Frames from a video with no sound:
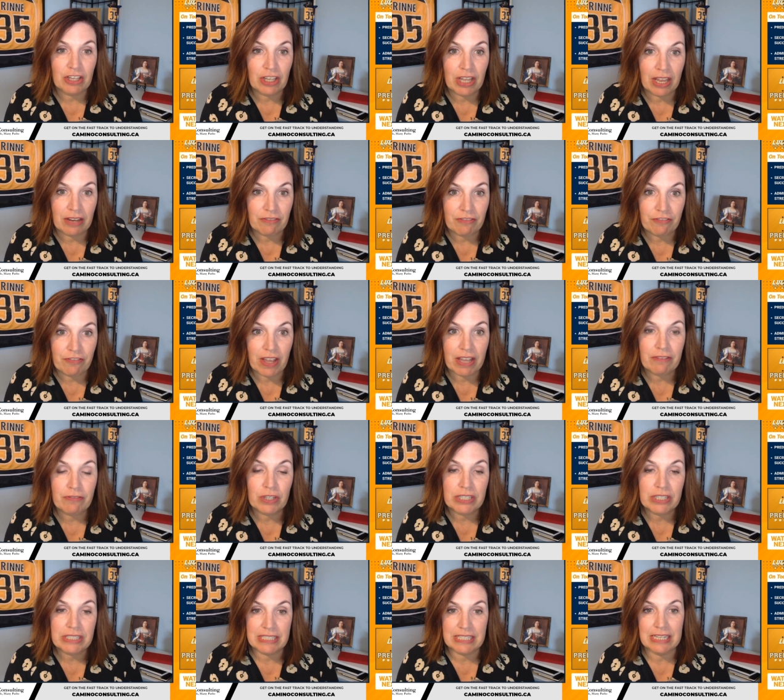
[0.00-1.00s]
in
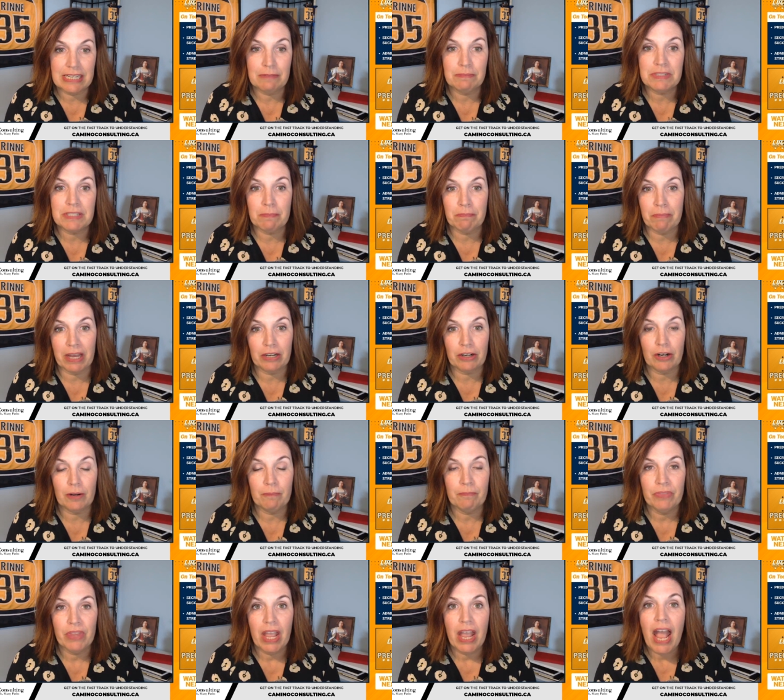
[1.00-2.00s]
favorite teams better.
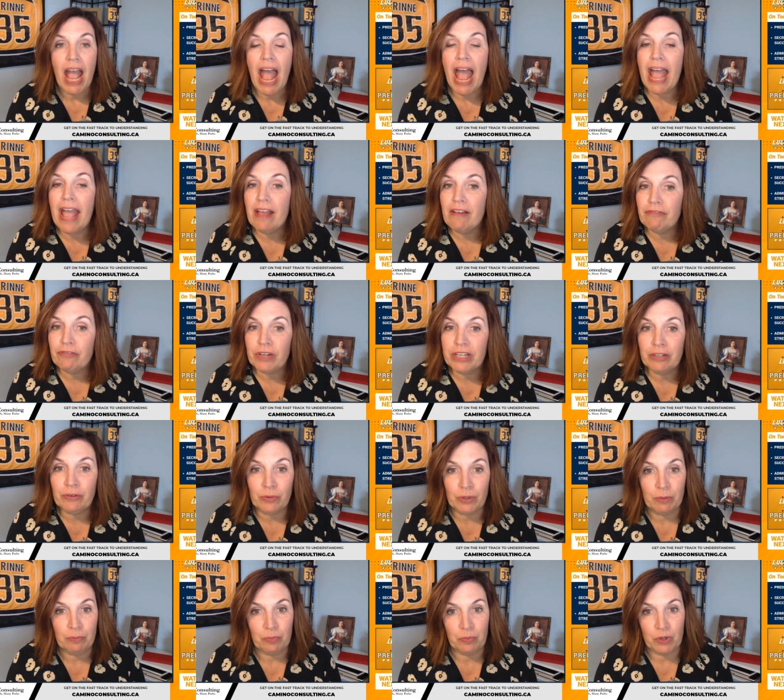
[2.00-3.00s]
Every
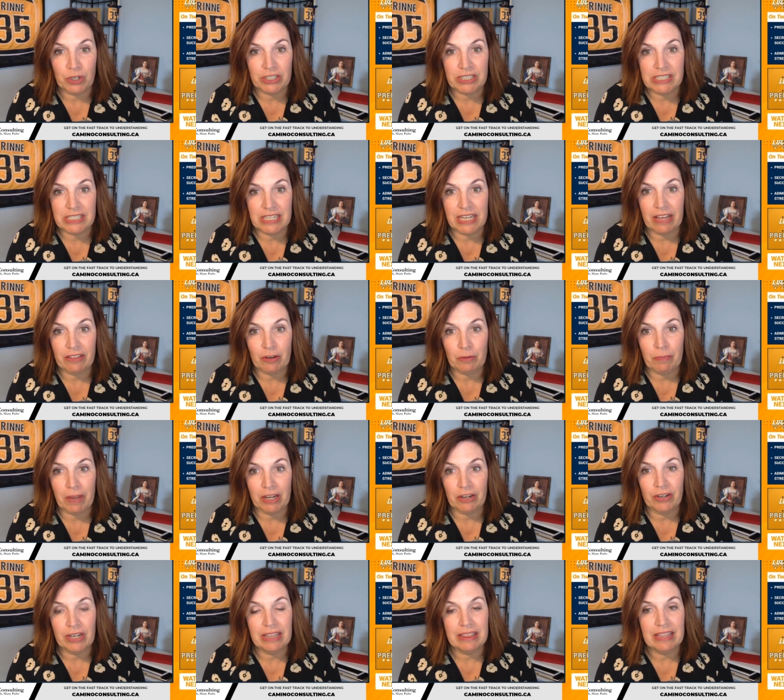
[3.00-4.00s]
group works together
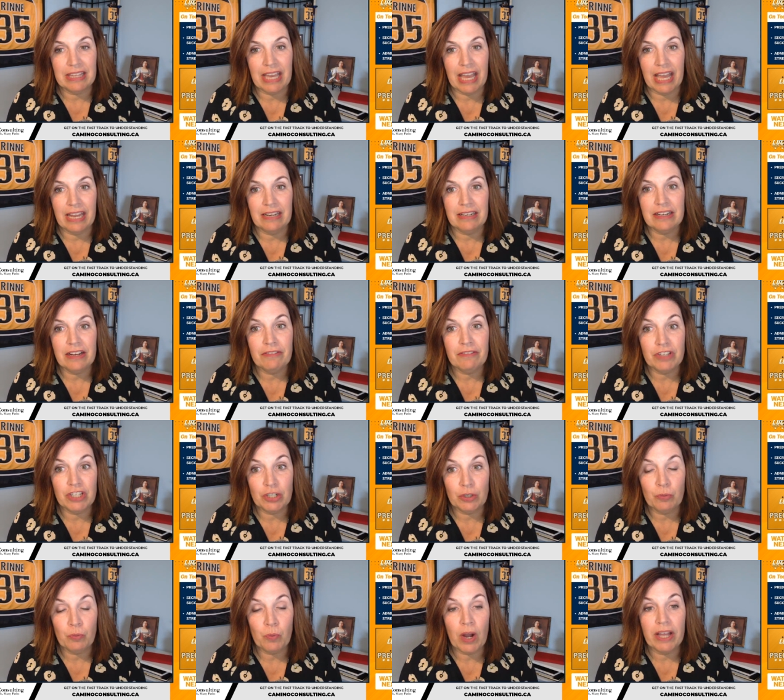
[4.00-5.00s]
better at the end of
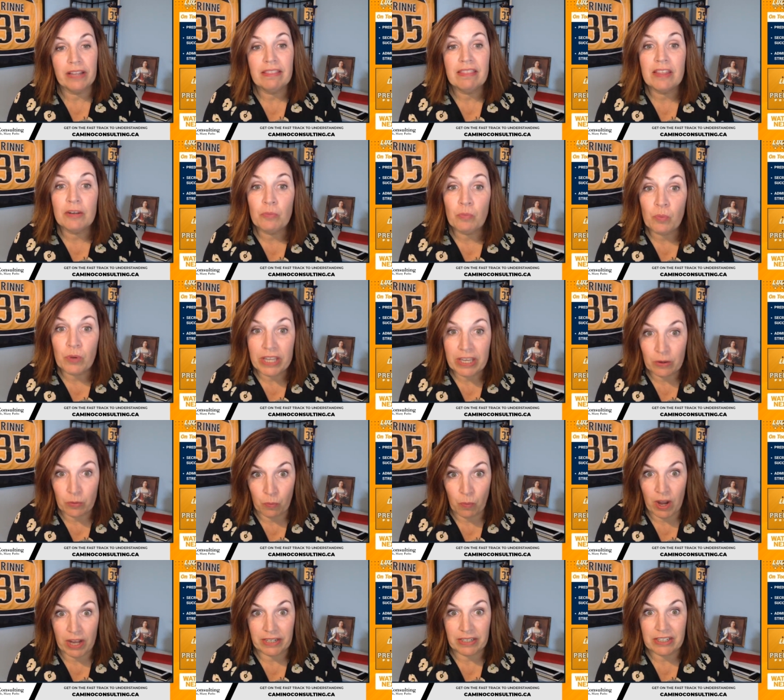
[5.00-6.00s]
year one than week
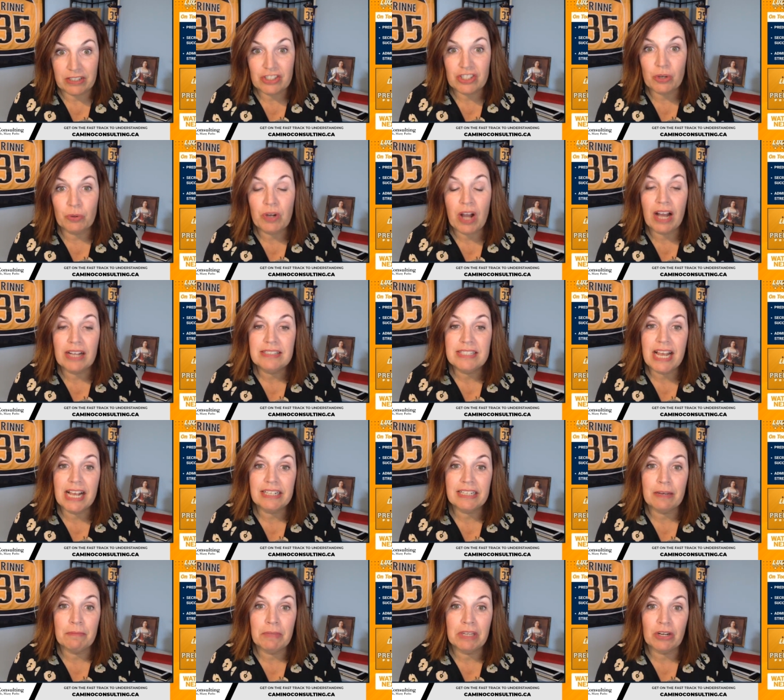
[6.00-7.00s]
one. So
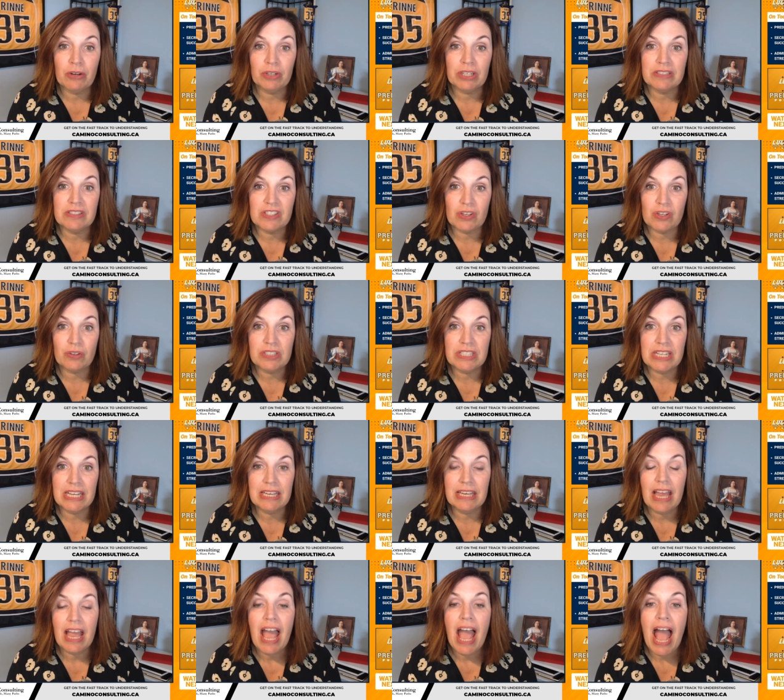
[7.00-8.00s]
contact Camino
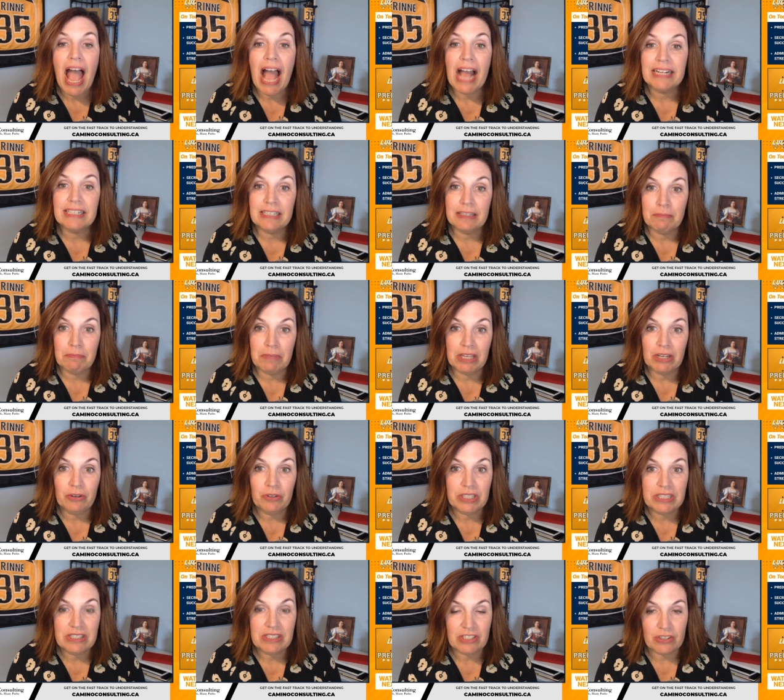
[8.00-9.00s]
Consulting at
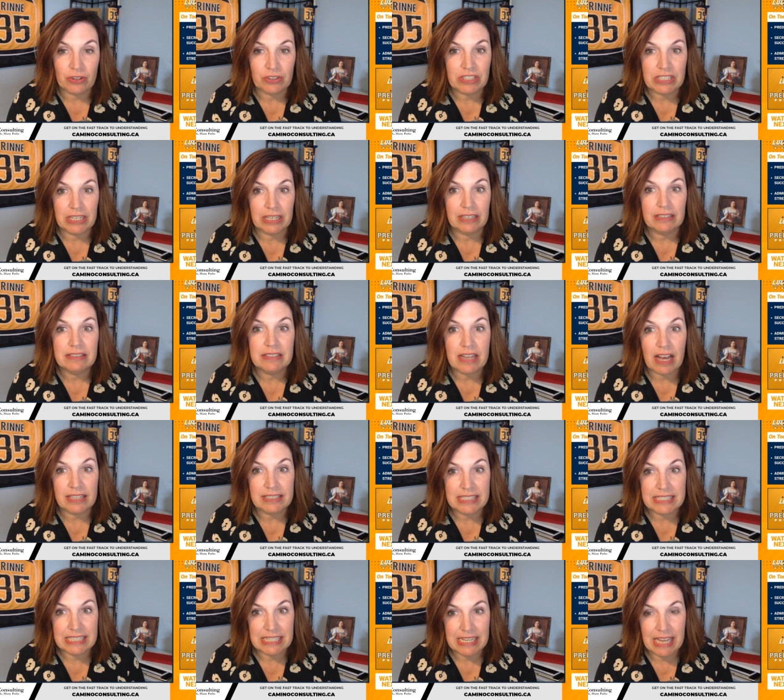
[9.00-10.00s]

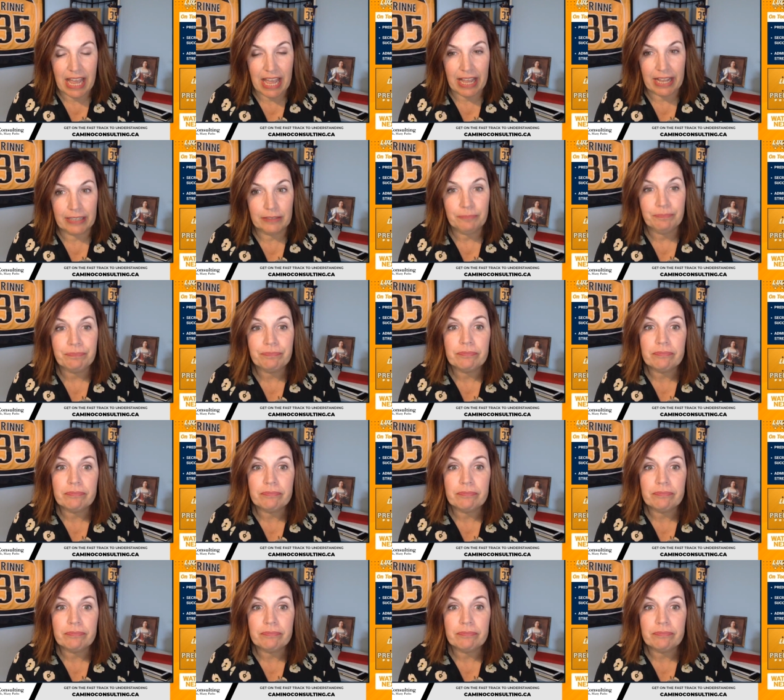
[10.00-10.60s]
caminoconsulting.ca